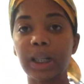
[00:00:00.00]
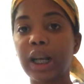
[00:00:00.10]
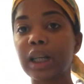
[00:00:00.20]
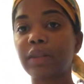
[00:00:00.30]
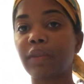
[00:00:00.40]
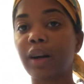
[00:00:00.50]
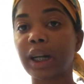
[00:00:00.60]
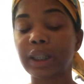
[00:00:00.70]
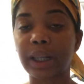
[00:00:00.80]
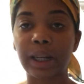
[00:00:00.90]
as far
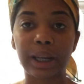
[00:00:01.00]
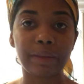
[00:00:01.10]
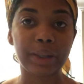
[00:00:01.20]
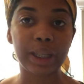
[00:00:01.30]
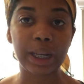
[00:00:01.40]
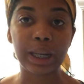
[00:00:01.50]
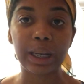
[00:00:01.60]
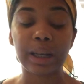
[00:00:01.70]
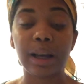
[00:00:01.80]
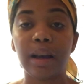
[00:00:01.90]
as like
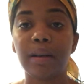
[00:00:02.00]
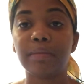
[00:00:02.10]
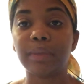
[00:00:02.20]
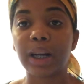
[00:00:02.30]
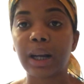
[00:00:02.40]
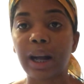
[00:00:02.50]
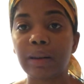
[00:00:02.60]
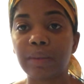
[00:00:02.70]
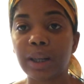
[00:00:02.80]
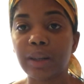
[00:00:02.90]
everything but i
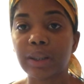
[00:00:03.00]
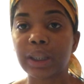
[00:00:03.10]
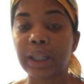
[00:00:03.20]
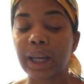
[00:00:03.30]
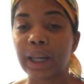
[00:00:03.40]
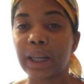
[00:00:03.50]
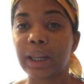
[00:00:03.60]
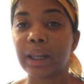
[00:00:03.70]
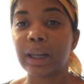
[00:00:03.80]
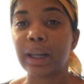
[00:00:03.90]
will
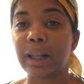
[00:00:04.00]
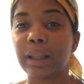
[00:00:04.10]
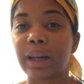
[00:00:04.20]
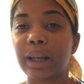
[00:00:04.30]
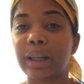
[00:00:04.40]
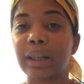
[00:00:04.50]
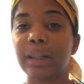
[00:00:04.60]
say like